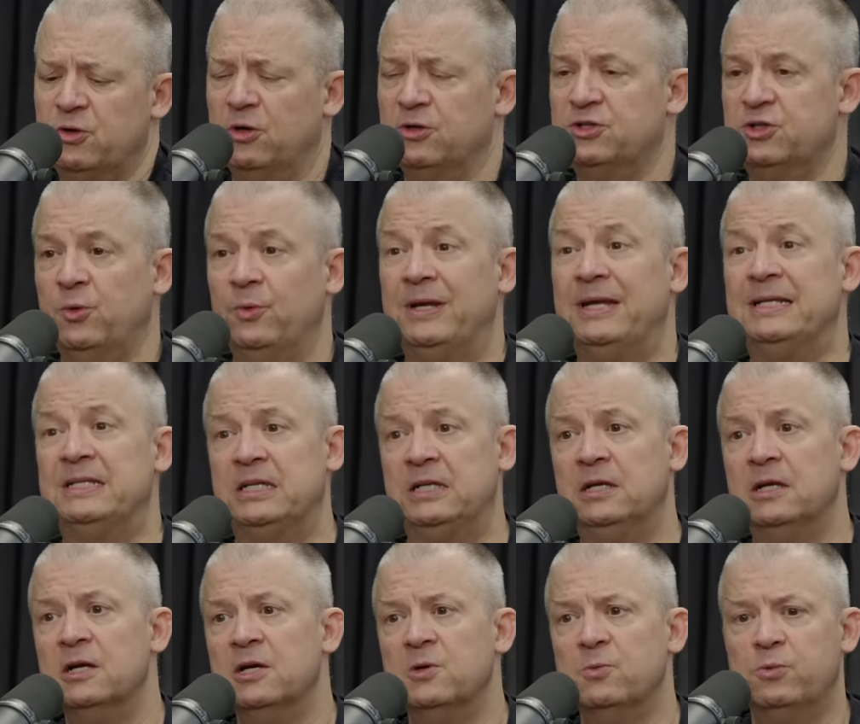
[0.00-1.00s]
also
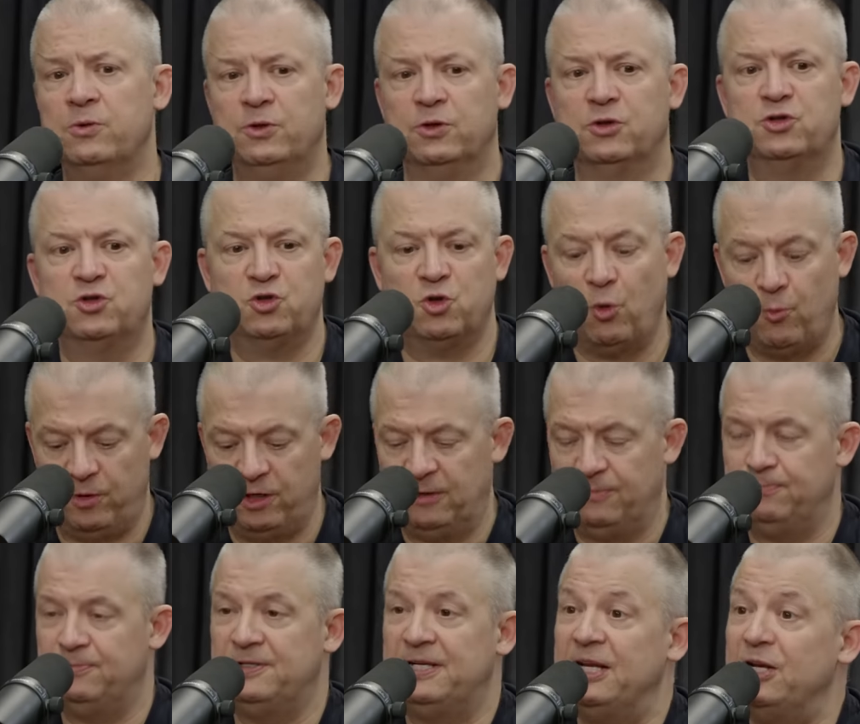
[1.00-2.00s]
easy when there's so many
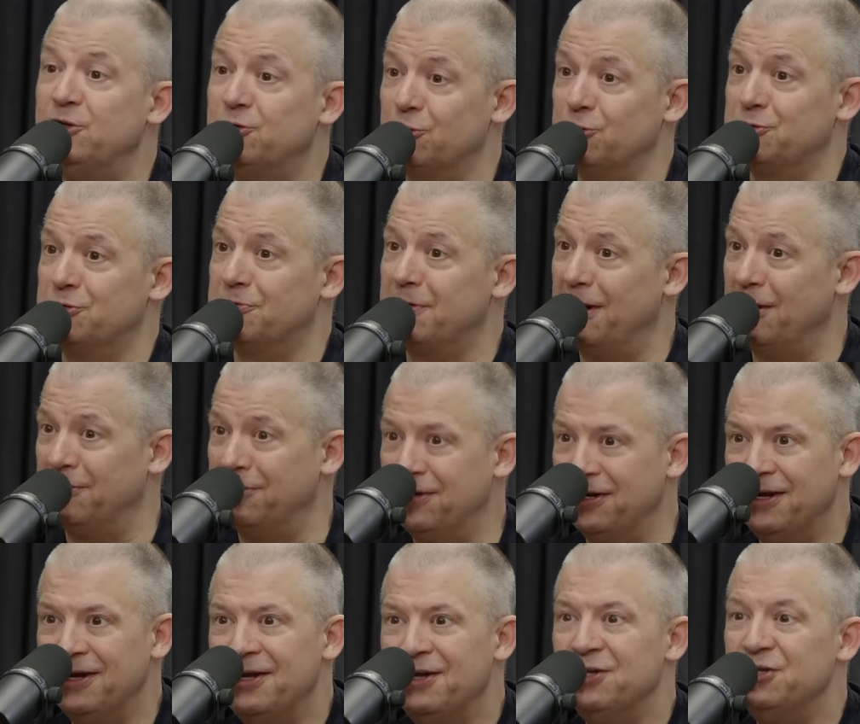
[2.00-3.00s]
teachers around
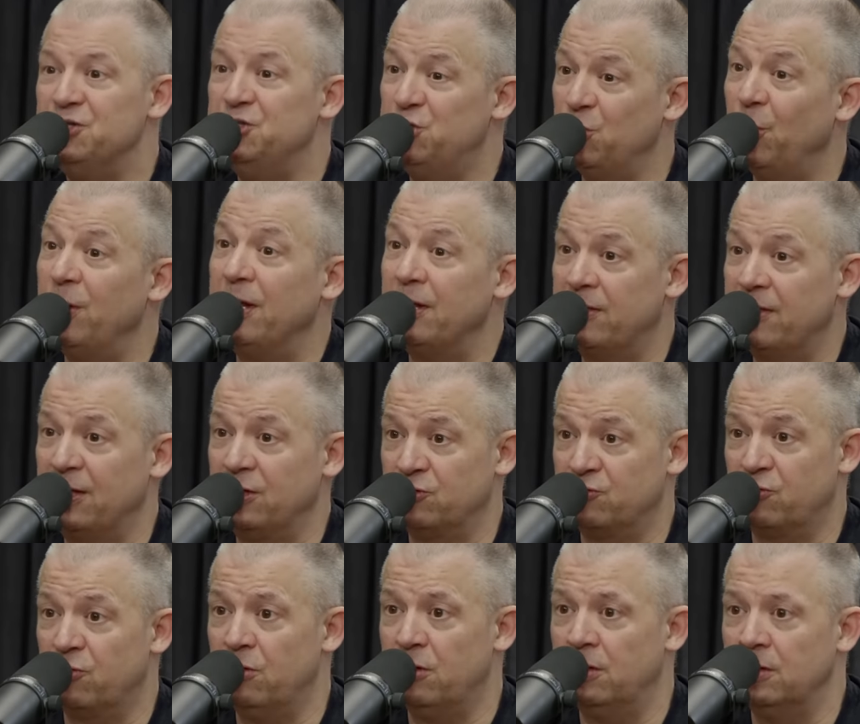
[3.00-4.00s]
doing
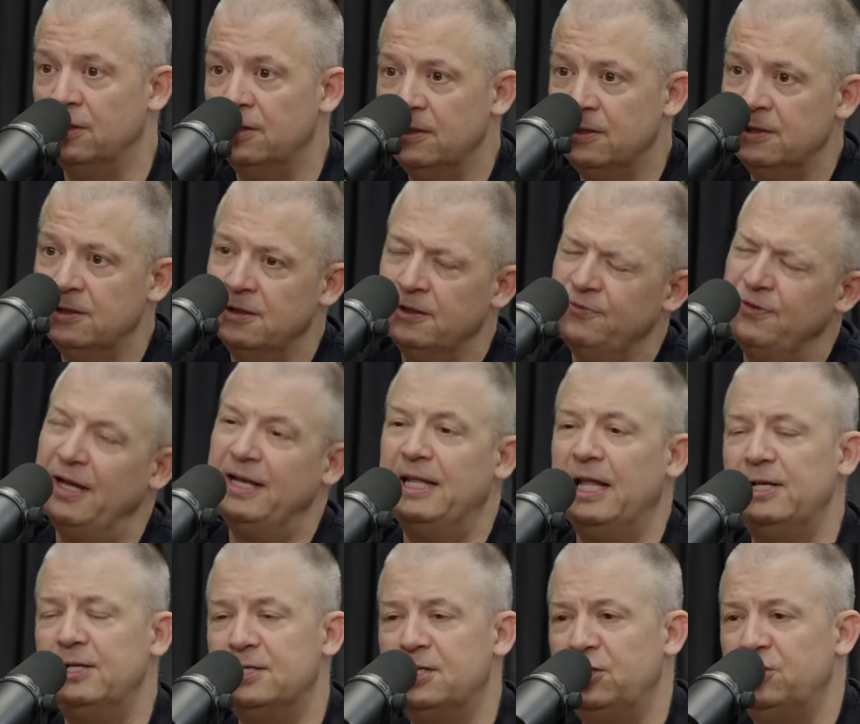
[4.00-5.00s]
things wrong. Yeah. Then
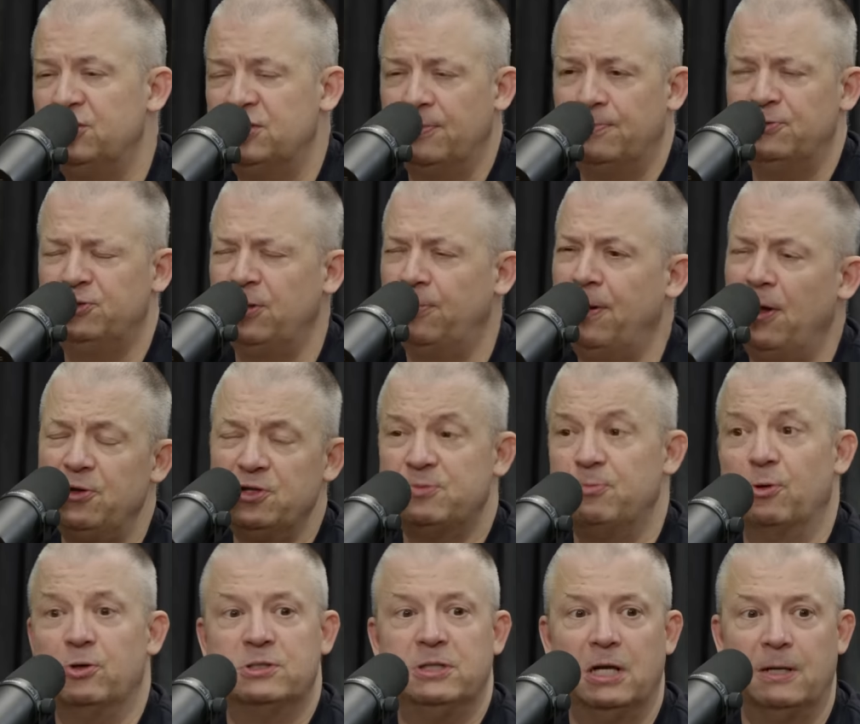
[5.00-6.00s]
again, you see Ch- Chappelle
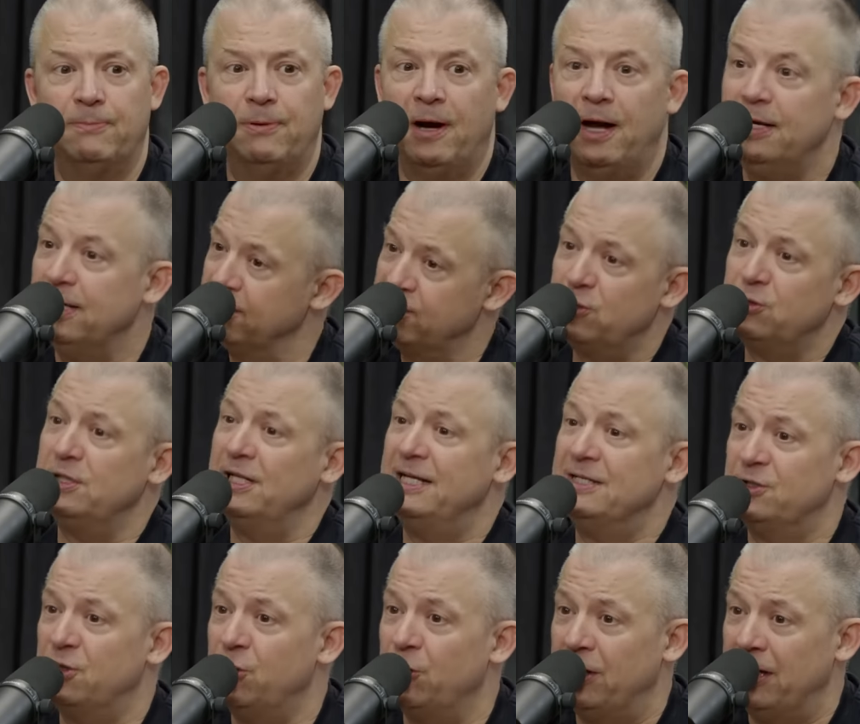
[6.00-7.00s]
smokes a lot of pot, and it certainly
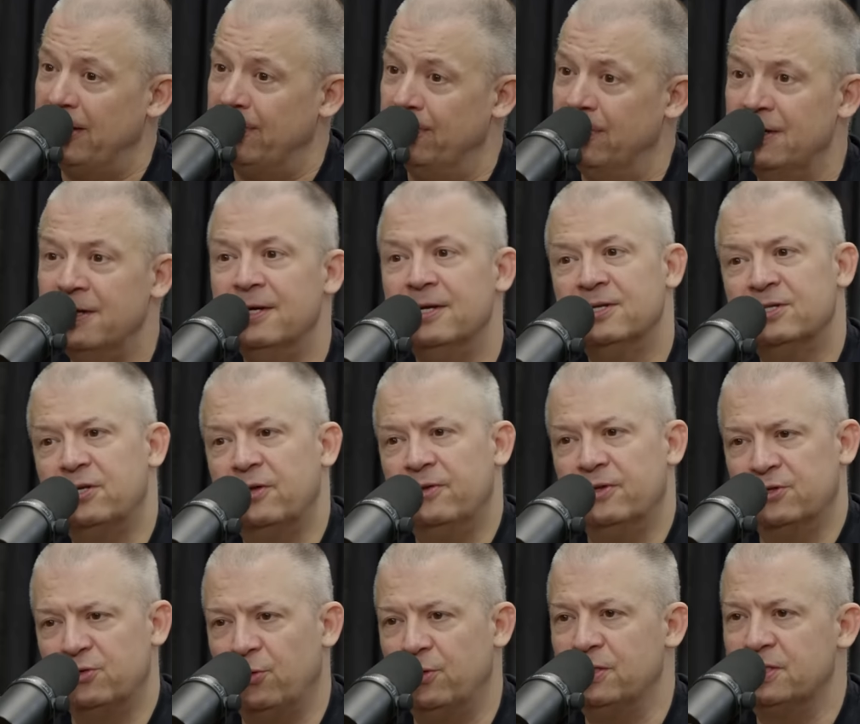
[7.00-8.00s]
hasn't hurt him. Yeah. So
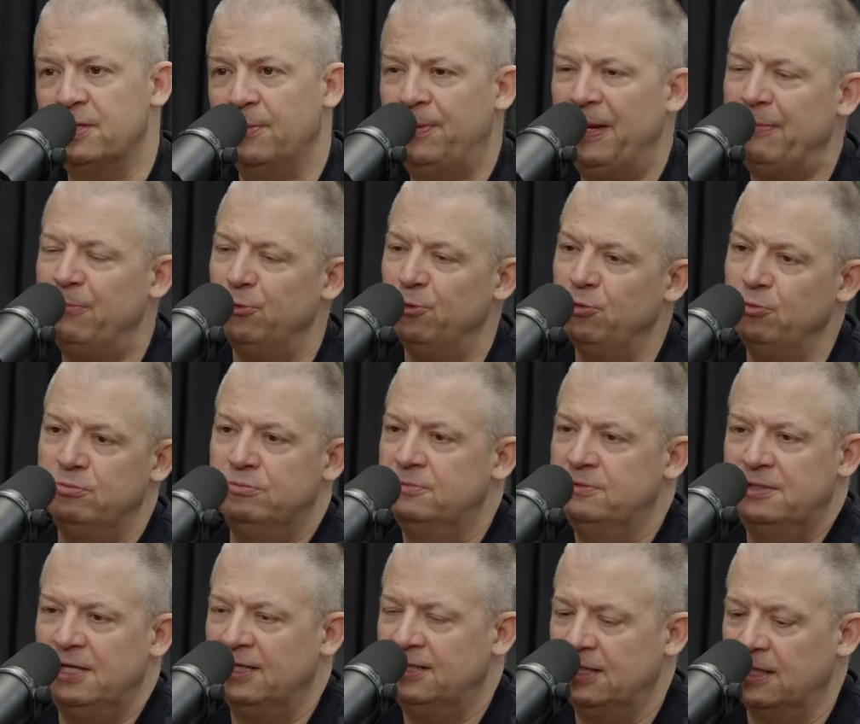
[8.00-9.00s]
there's always the people who
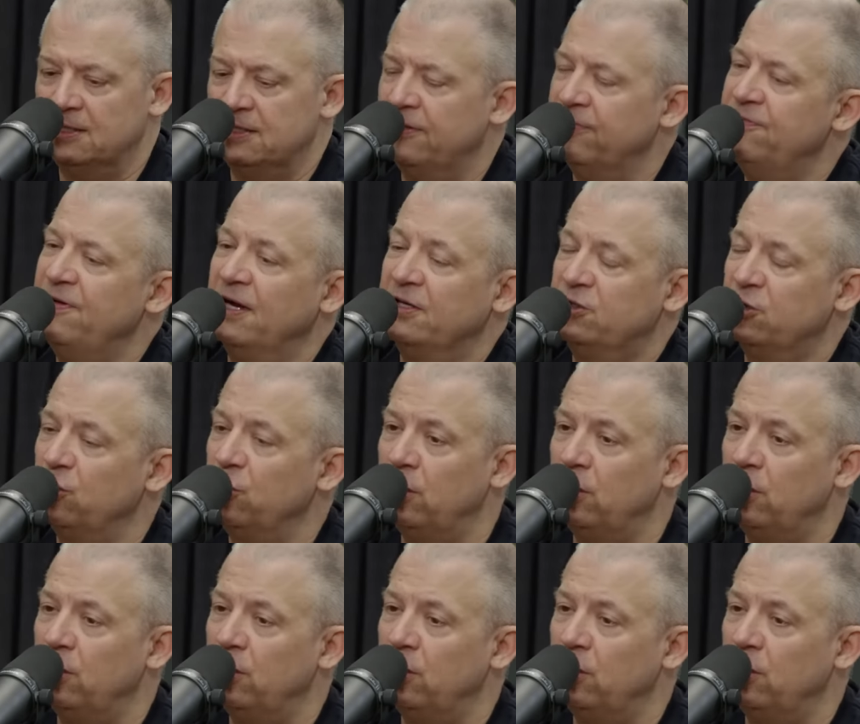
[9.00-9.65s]
it doesn't affect at